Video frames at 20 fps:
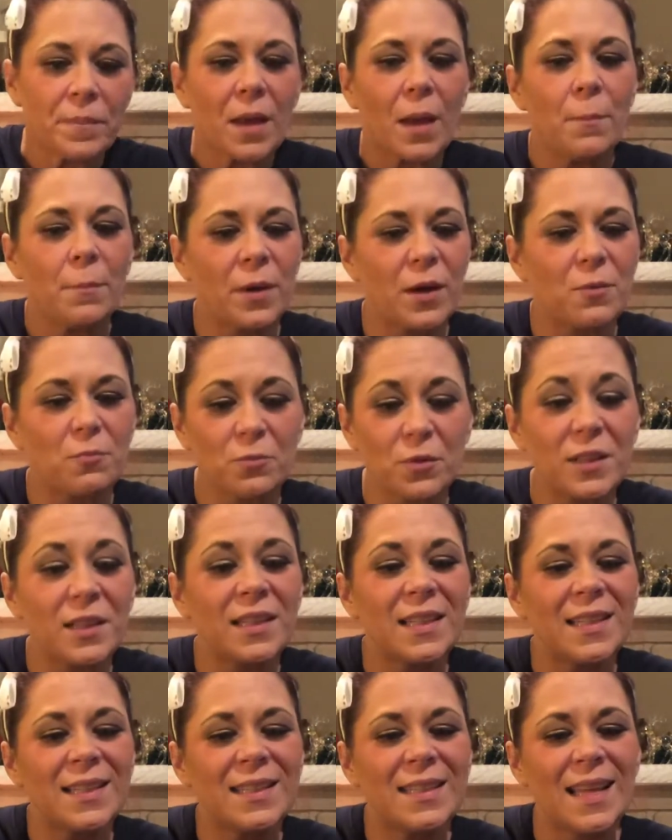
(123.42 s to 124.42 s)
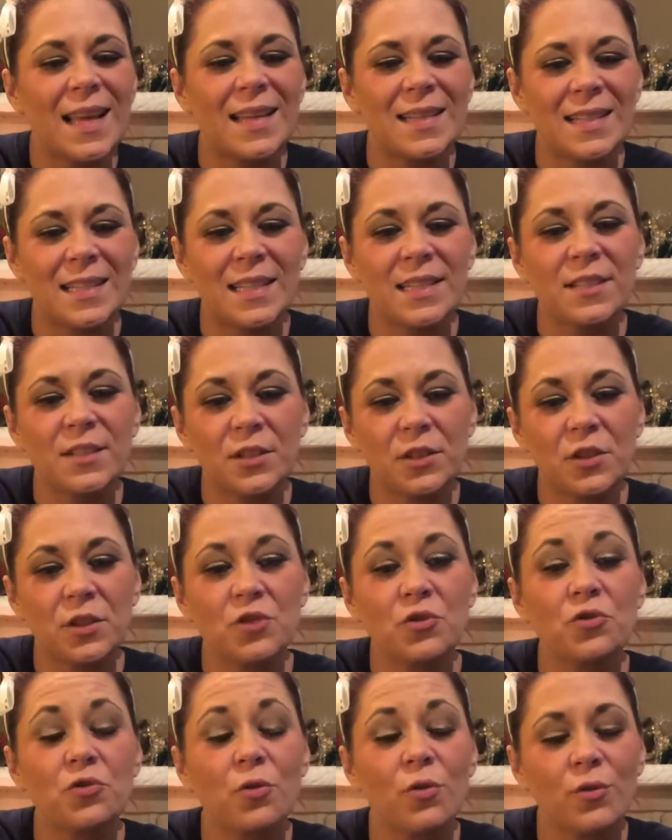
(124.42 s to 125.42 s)
But release that need to
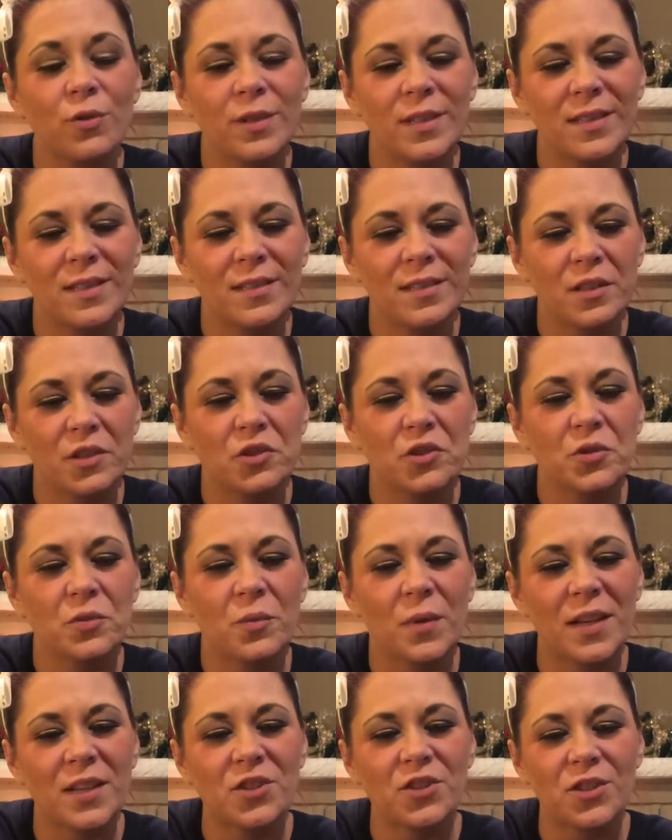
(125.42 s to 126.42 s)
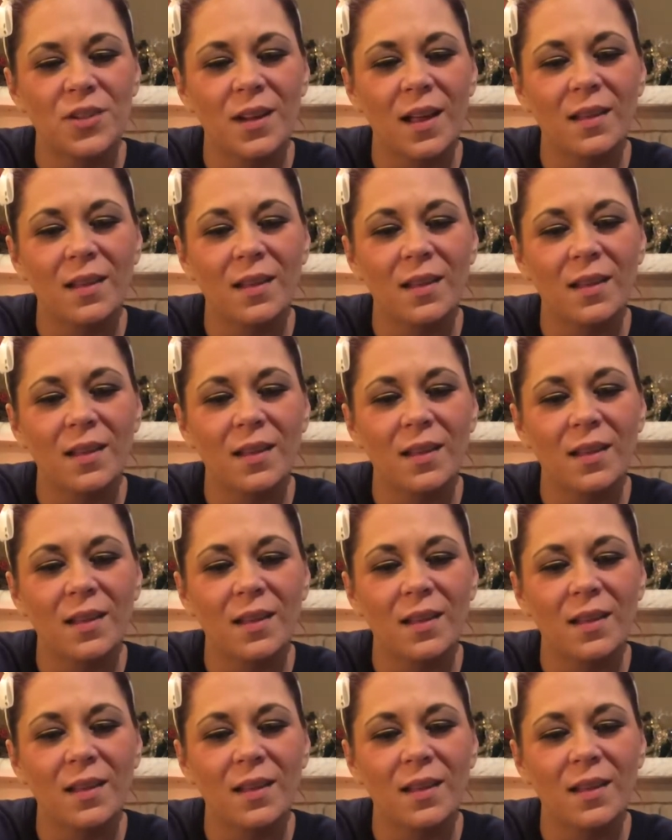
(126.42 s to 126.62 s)
control this situation.